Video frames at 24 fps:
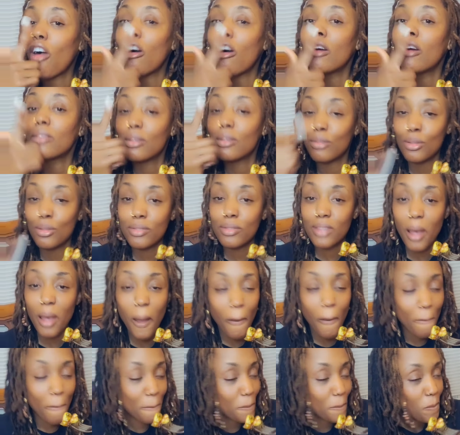the rooftop.
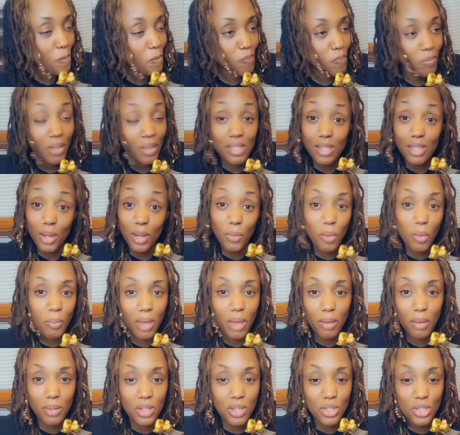Because then I won't be able
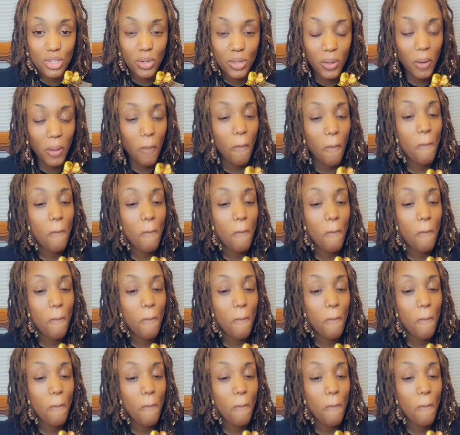to enjoy it.